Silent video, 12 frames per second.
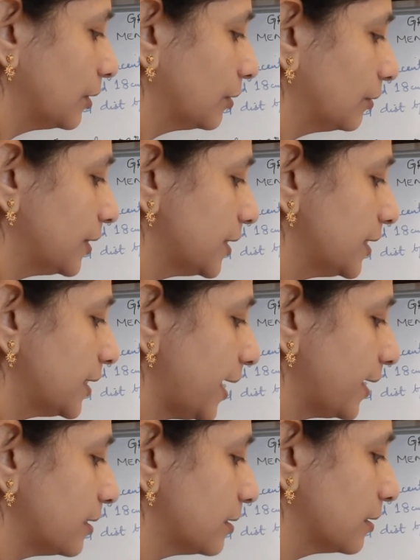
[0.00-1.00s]
This is
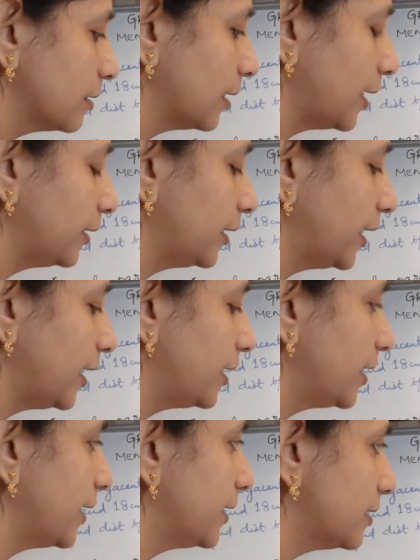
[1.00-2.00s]
x and the
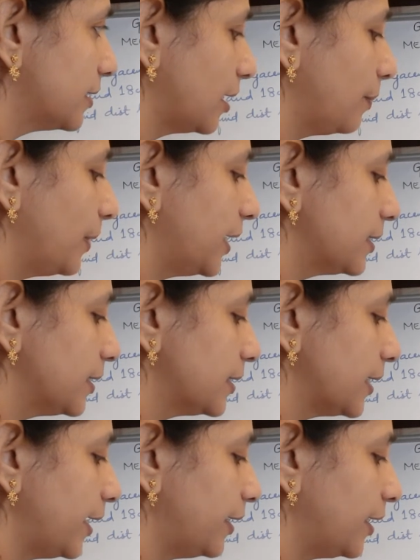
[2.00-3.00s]
area is same, base
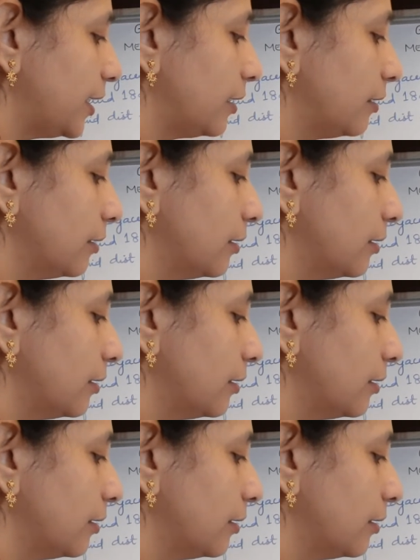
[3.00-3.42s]
is 18.